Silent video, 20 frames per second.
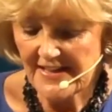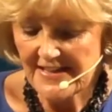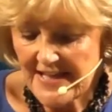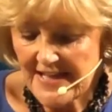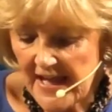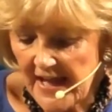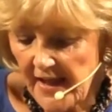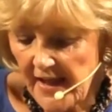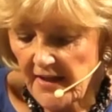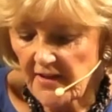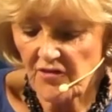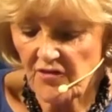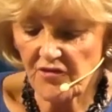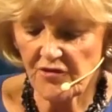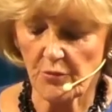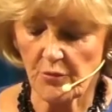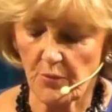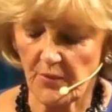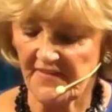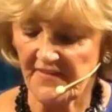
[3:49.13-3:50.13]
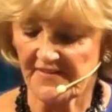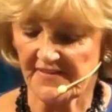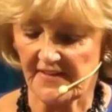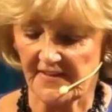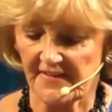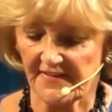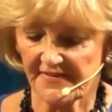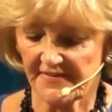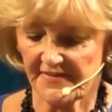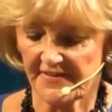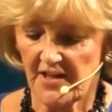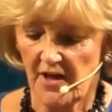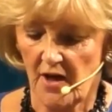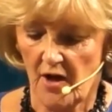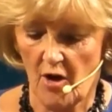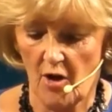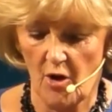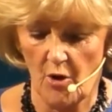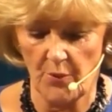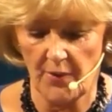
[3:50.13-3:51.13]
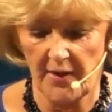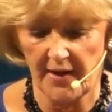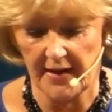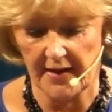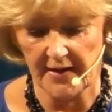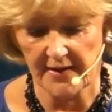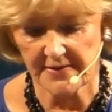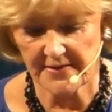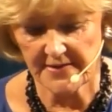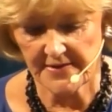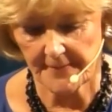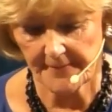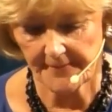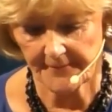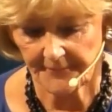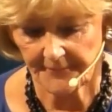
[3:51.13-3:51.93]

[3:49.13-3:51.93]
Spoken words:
tend to resist owning it?